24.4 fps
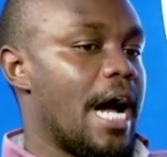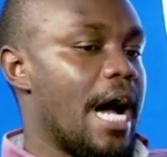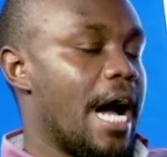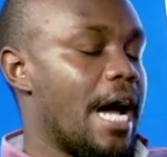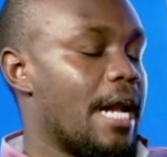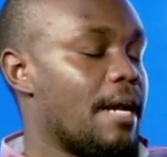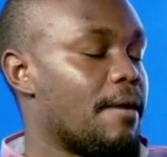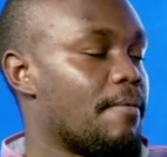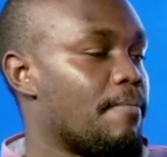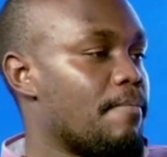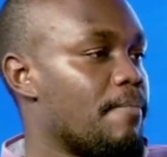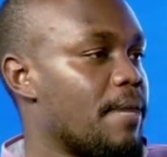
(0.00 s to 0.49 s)

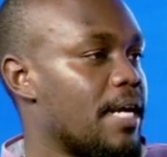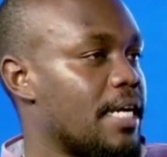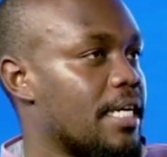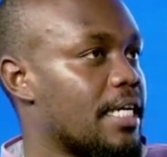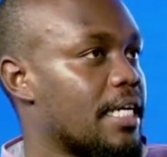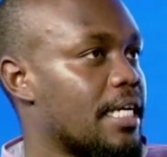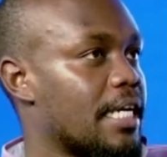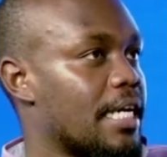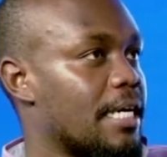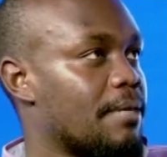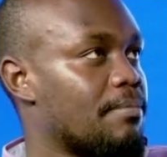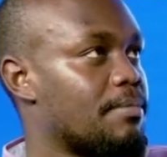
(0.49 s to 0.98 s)
and many
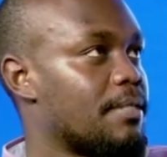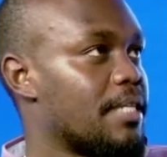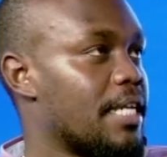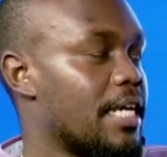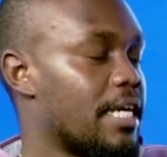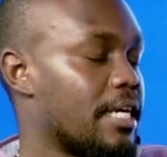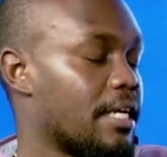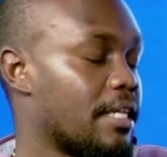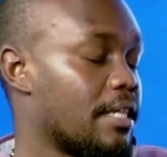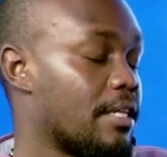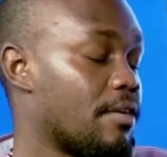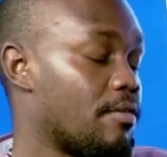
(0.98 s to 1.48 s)
clubs,
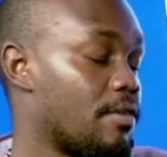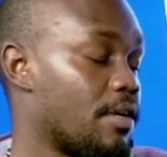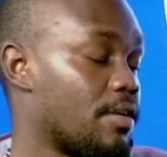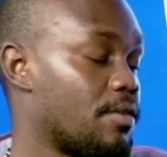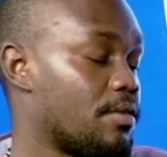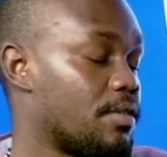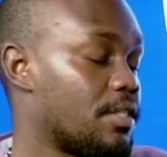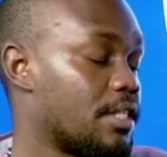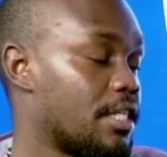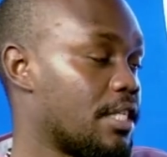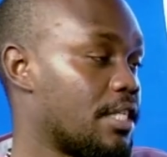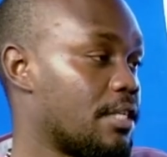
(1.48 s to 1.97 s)
like the way
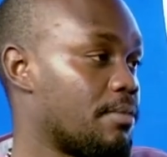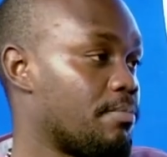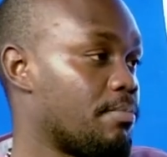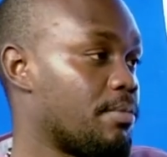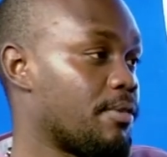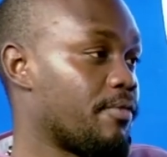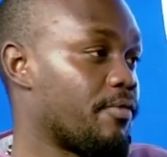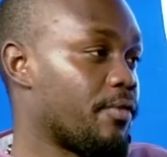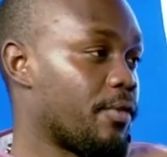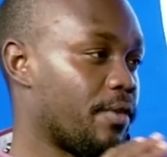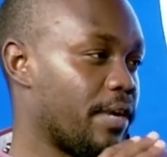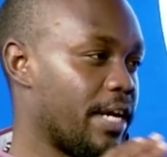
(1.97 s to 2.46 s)
you said it
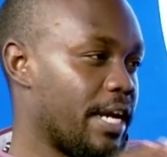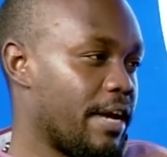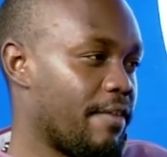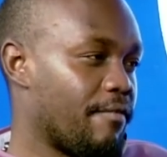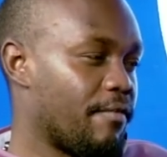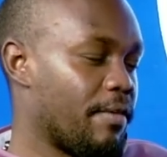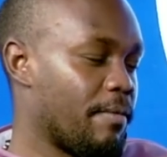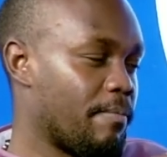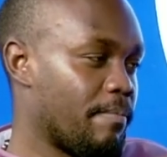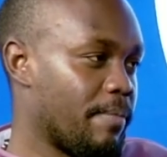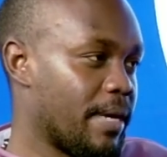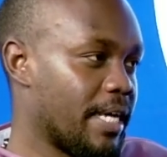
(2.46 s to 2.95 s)
before,
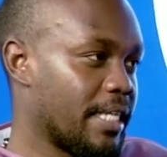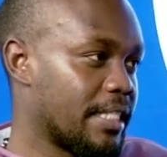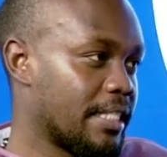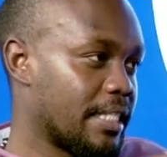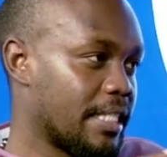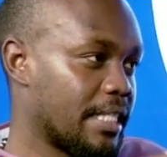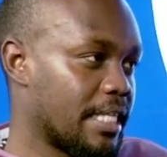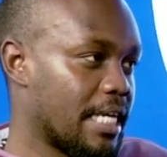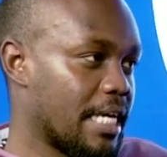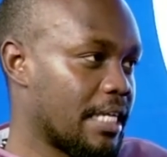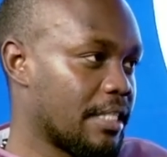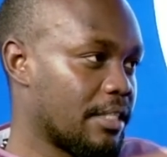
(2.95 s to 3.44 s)
never met
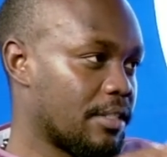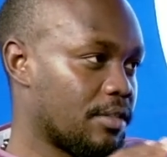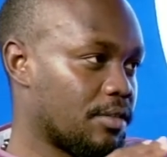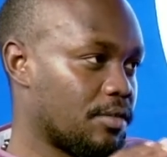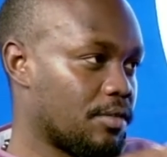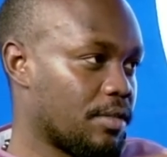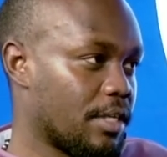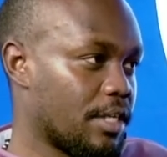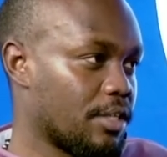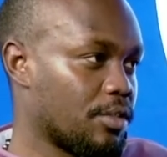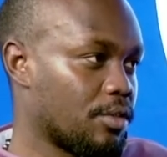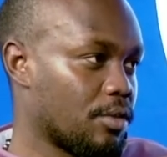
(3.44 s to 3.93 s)
that
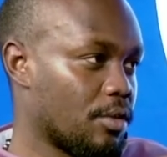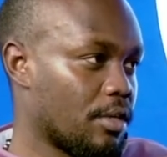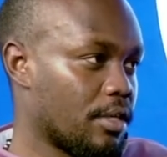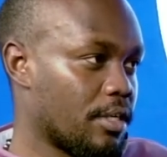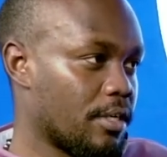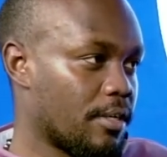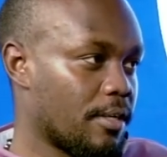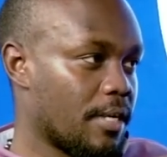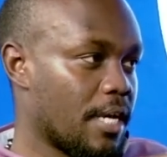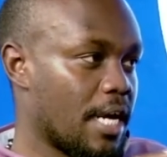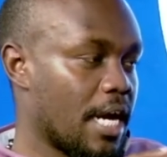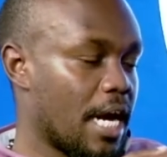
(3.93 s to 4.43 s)
threshold,
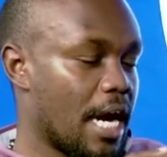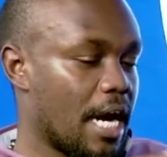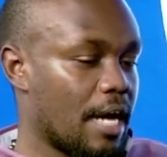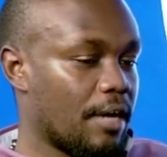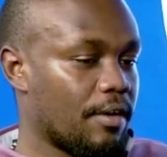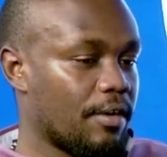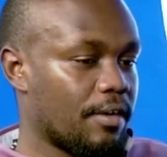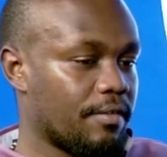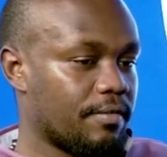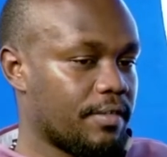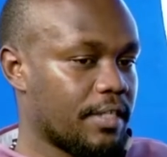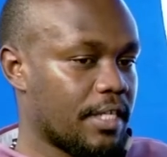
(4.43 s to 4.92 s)

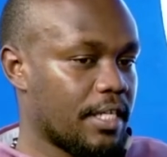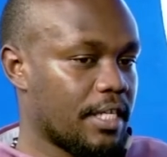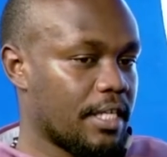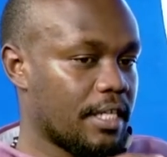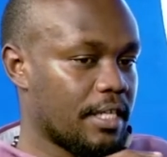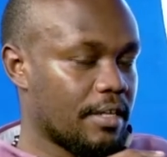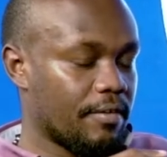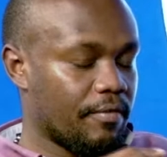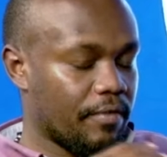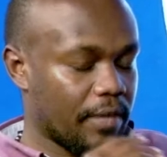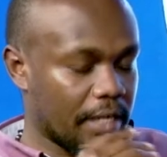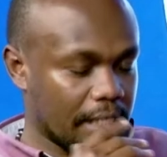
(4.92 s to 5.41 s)
and you have said in
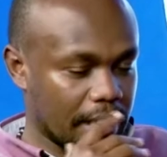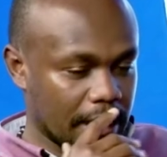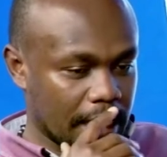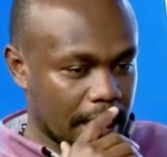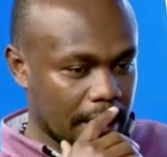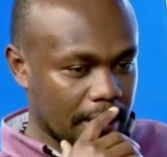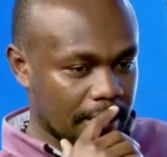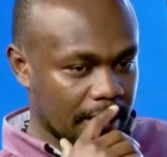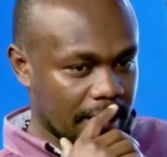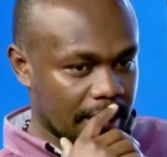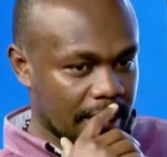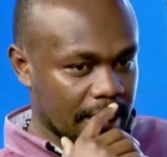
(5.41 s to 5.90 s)
the first
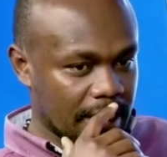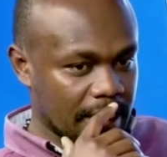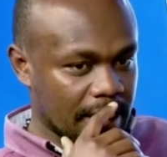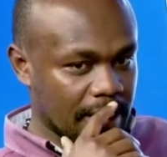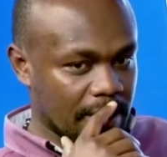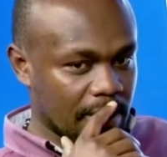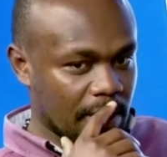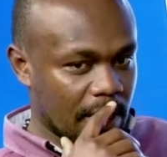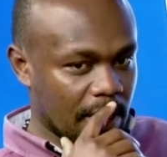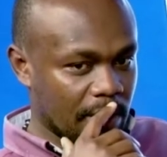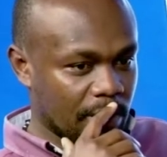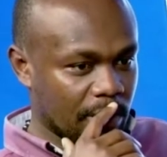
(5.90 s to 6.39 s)
hundred days
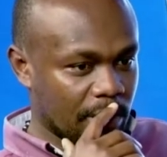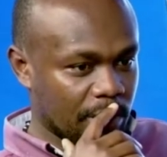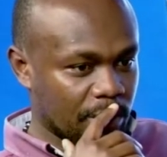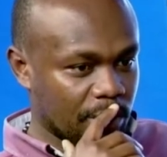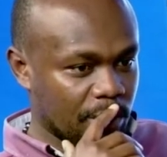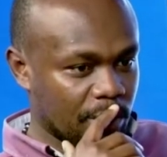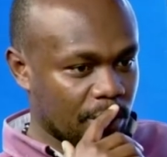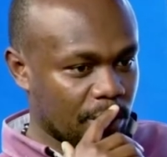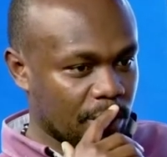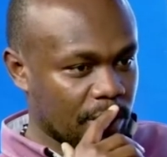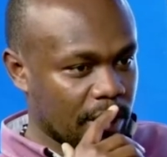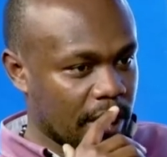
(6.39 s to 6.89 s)
you are going
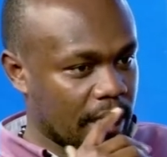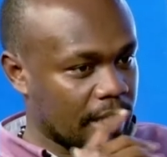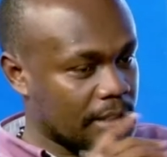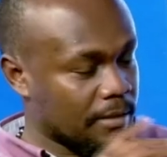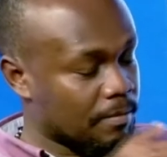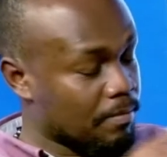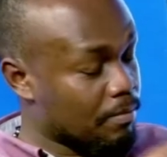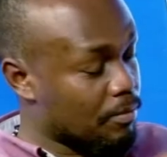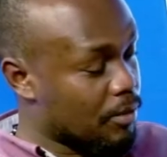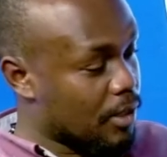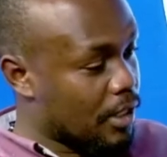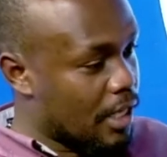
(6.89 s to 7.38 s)
to do that.
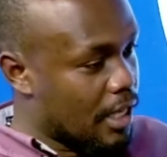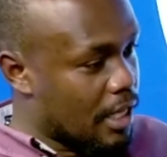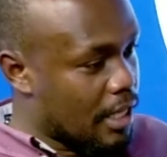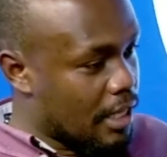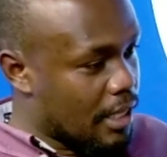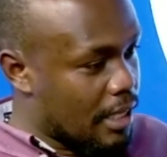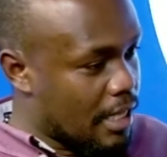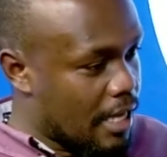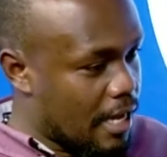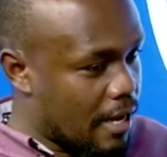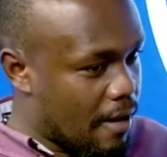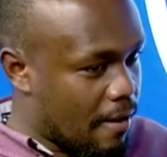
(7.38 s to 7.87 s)

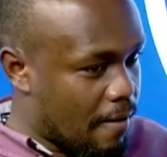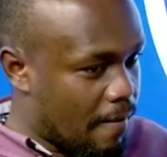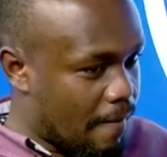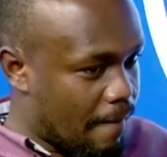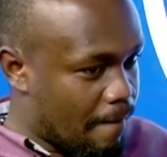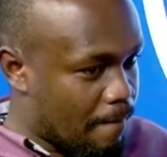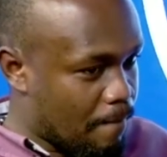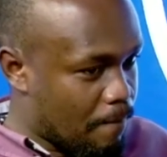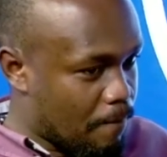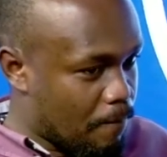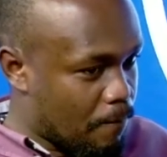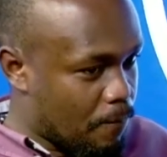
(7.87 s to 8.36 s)
The
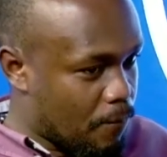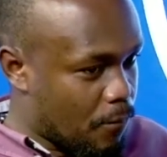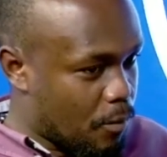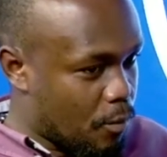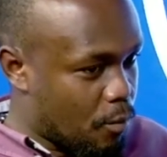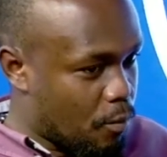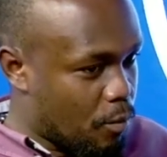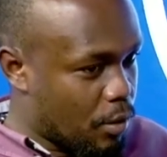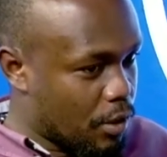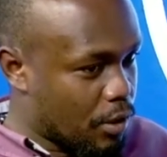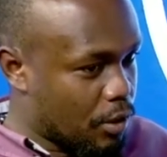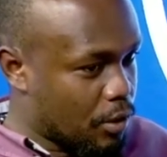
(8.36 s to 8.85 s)

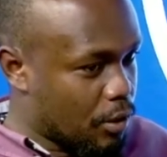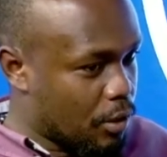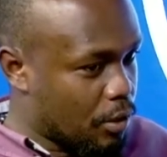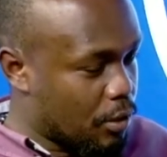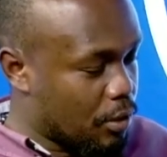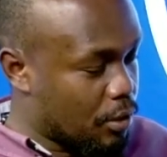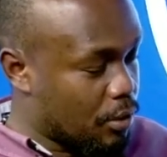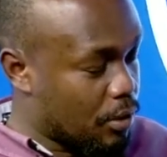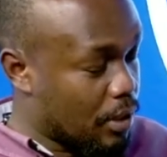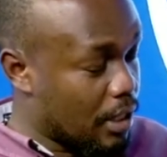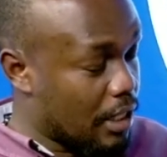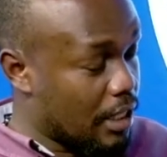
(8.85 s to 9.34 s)
question
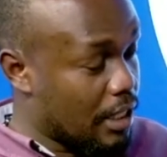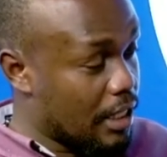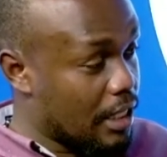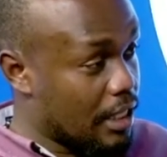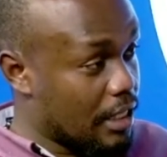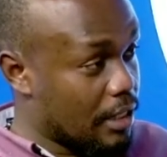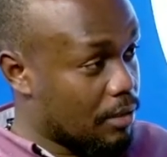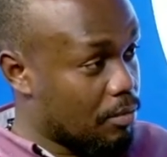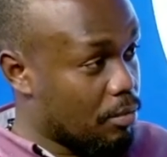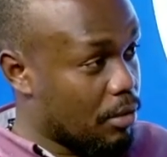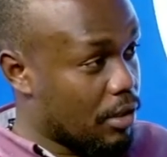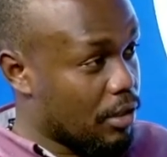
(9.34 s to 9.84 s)
usually
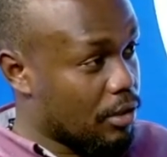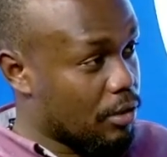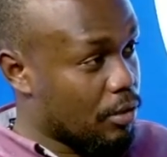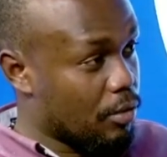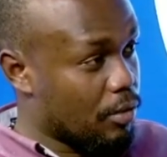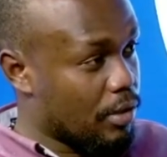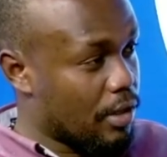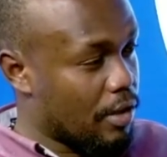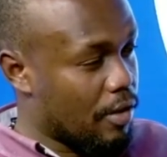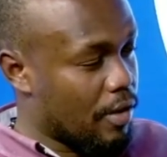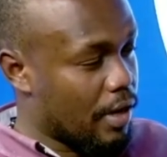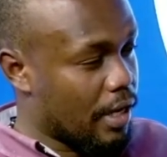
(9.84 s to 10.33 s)
is more so
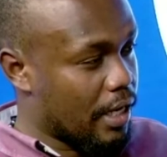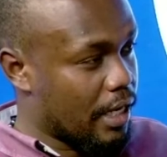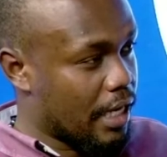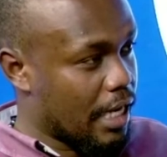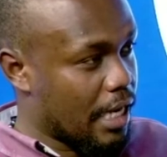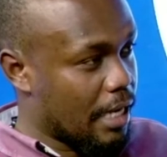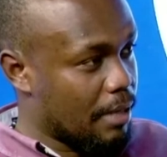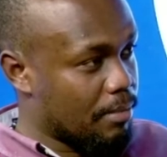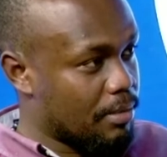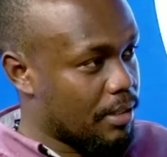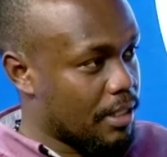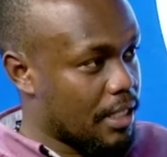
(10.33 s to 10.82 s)
with our
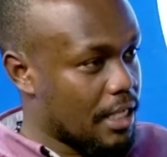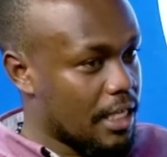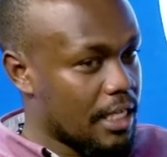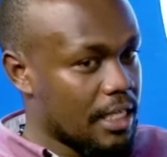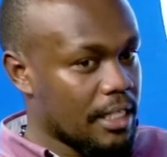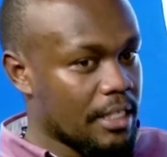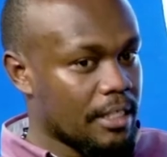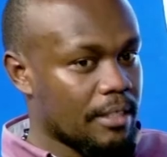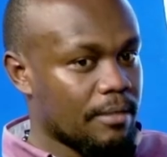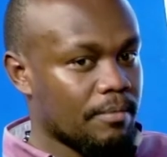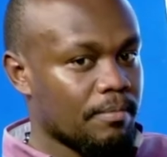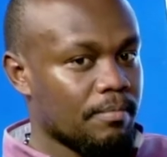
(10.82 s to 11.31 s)
clubs
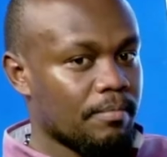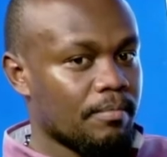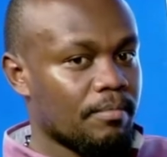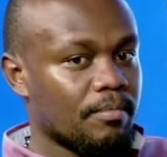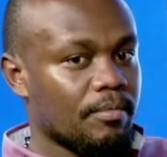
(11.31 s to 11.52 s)
is,